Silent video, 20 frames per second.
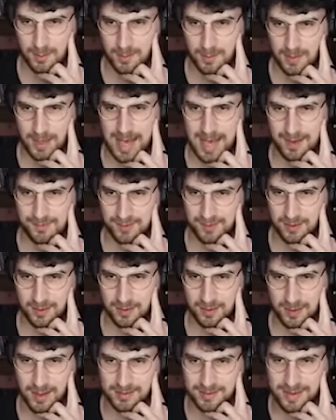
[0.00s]
have
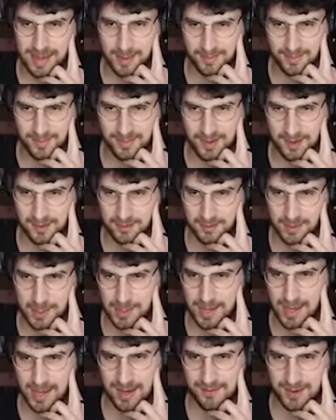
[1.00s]
to adapt then and say you
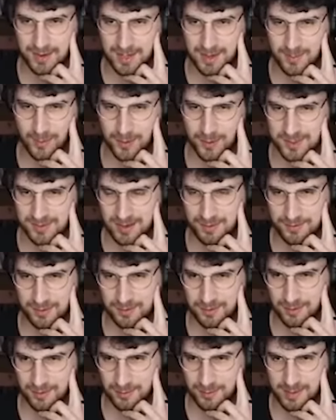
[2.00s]
can't have any abortions after
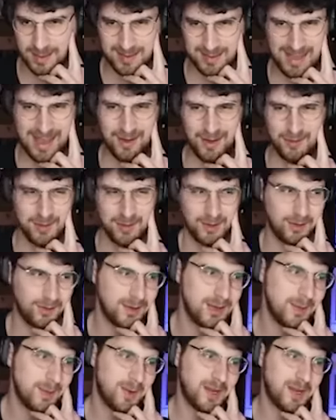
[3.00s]
6 weeks? I don't know.